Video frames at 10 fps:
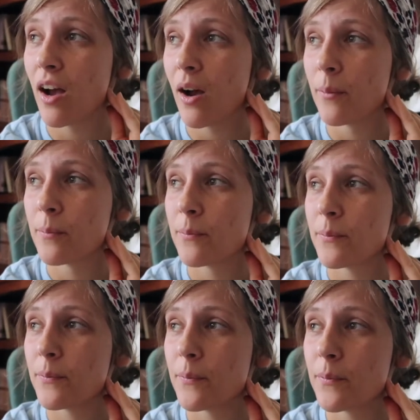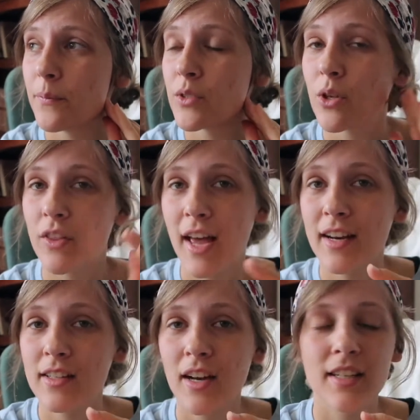um, so
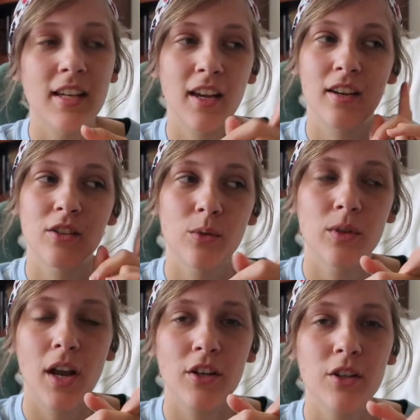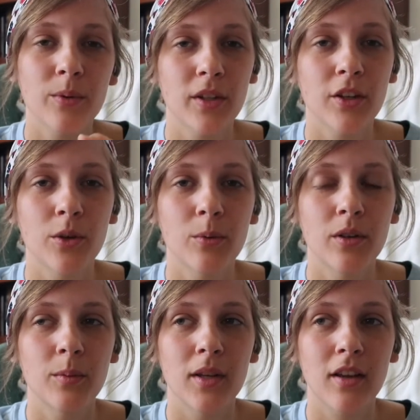that is an idea and it's a re actually a really good
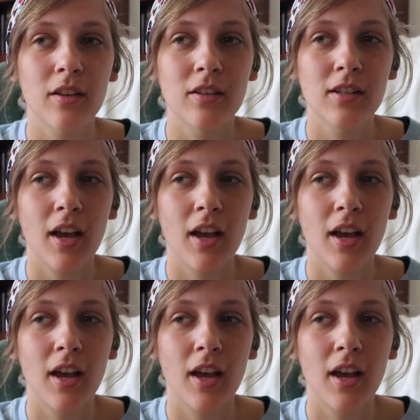one because